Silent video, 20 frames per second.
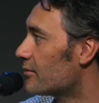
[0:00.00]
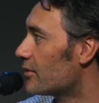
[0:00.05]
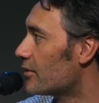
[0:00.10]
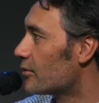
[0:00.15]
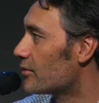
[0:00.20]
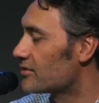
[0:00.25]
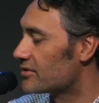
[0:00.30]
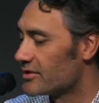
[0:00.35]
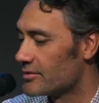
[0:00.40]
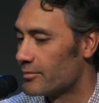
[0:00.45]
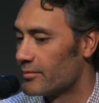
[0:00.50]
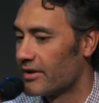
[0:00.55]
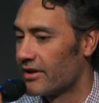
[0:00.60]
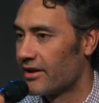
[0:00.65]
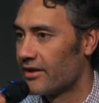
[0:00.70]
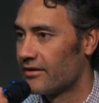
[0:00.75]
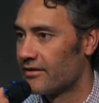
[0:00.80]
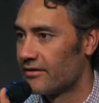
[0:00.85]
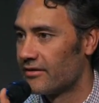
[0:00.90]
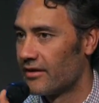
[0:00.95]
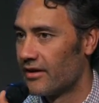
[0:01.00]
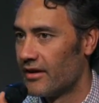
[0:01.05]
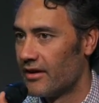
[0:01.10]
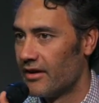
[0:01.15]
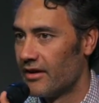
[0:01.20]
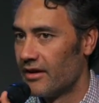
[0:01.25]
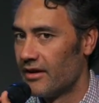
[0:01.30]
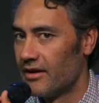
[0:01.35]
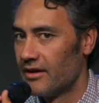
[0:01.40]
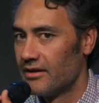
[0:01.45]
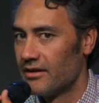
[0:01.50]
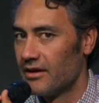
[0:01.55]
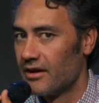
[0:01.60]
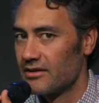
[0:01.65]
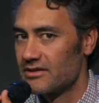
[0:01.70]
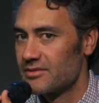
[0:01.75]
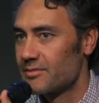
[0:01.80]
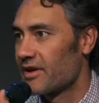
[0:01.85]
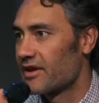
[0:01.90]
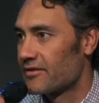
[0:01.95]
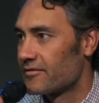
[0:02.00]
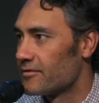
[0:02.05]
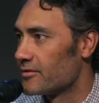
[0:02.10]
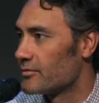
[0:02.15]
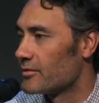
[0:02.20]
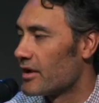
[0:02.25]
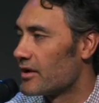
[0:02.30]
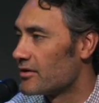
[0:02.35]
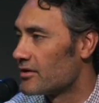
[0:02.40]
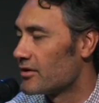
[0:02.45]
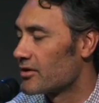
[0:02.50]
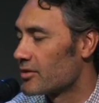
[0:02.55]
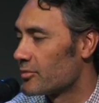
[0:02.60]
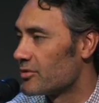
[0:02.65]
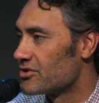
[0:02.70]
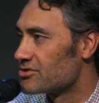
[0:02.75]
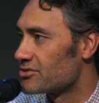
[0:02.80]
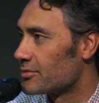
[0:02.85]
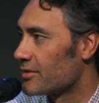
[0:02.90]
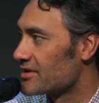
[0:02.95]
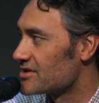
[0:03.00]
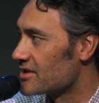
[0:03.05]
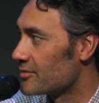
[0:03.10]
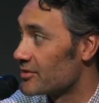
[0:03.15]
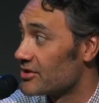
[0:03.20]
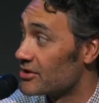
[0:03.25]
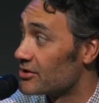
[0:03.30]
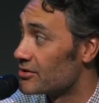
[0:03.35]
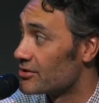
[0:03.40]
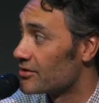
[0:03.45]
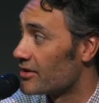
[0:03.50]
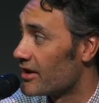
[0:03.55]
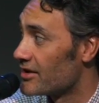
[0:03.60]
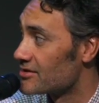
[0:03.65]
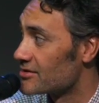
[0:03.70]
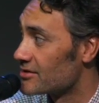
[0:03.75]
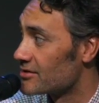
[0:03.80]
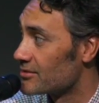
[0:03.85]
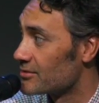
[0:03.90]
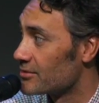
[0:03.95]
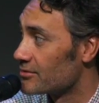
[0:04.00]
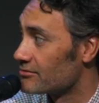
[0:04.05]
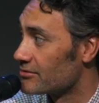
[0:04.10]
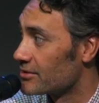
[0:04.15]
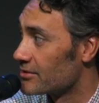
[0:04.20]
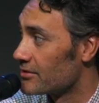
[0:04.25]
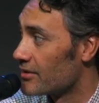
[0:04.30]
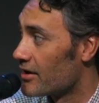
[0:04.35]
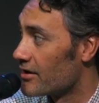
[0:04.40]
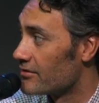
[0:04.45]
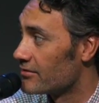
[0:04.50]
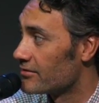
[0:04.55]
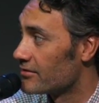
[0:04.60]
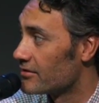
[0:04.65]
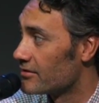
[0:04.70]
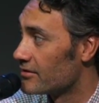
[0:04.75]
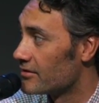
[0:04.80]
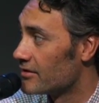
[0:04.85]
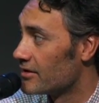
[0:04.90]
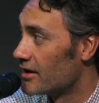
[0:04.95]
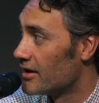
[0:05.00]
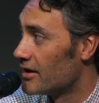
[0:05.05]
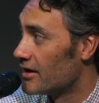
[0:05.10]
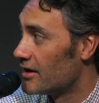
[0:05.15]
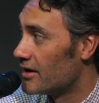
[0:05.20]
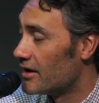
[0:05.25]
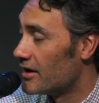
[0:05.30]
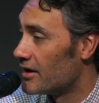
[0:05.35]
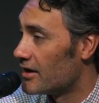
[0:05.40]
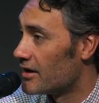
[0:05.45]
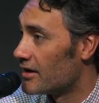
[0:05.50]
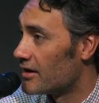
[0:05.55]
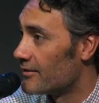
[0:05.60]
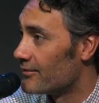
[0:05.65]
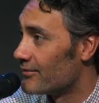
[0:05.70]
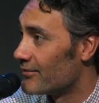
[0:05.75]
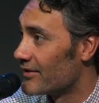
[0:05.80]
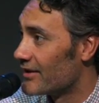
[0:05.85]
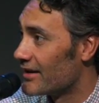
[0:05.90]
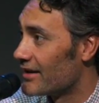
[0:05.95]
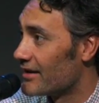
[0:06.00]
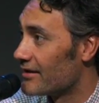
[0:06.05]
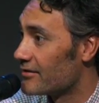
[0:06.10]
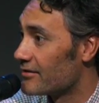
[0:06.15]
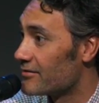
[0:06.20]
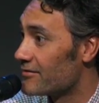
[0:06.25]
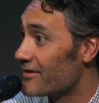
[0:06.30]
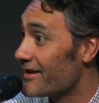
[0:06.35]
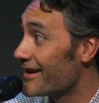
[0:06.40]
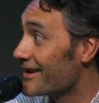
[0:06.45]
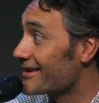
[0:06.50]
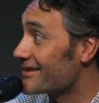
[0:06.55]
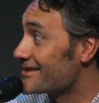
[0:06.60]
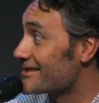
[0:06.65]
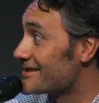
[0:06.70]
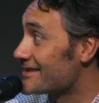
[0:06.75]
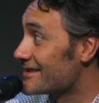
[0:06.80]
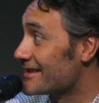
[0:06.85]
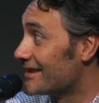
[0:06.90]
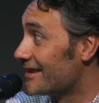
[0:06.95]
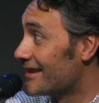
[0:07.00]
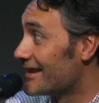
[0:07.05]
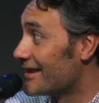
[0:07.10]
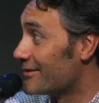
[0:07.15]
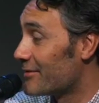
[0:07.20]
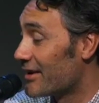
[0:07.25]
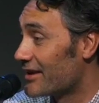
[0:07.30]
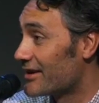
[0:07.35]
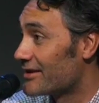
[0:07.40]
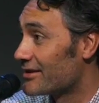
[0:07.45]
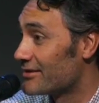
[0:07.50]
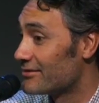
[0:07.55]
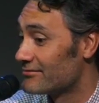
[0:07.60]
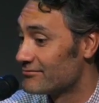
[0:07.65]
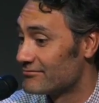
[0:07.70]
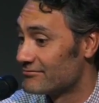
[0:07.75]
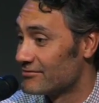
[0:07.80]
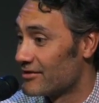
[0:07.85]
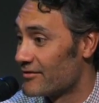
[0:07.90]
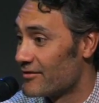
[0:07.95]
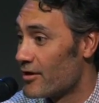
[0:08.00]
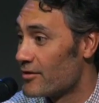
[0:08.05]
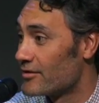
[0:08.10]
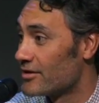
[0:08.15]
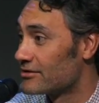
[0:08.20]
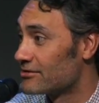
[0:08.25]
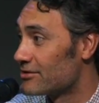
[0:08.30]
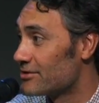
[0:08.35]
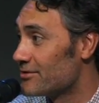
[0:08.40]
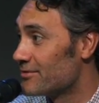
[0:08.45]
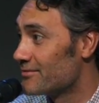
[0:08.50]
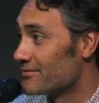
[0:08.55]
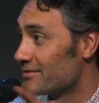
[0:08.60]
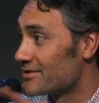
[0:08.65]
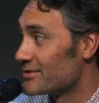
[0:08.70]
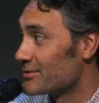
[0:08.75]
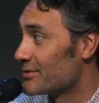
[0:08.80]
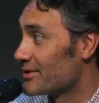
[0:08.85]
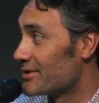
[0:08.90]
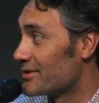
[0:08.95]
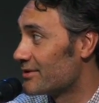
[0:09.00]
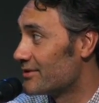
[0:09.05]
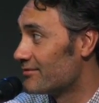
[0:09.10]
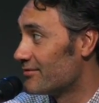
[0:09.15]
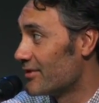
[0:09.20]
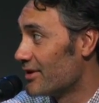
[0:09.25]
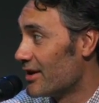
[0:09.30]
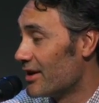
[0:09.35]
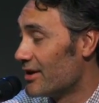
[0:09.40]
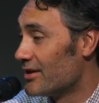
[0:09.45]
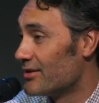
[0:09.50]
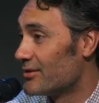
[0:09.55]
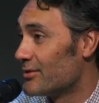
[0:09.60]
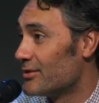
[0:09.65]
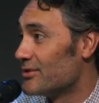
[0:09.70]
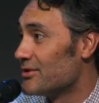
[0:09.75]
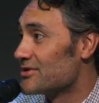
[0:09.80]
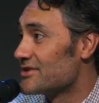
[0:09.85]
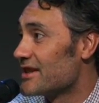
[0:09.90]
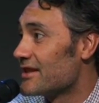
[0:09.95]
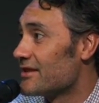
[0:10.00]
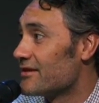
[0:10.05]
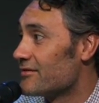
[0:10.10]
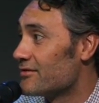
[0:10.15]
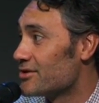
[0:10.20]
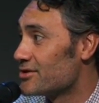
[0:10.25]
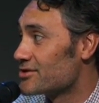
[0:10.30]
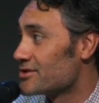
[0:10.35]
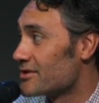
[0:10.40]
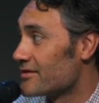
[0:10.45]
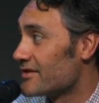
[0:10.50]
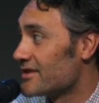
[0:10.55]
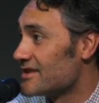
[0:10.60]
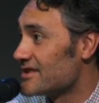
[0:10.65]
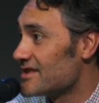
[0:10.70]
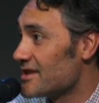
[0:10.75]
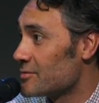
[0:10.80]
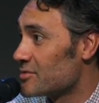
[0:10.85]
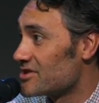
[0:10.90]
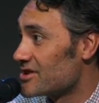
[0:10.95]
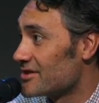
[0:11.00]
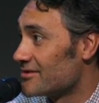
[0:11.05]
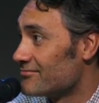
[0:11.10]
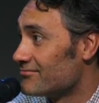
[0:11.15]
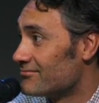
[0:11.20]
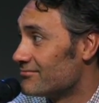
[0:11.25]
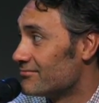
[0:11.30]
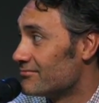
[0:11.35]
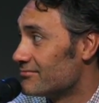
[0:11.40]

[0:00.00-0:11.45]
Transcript: We wanted to blend, you know, just make a documentary about something you couldn't actually do in real life, and have effects and make a revolving room so we could do a New Zealand version of Inception.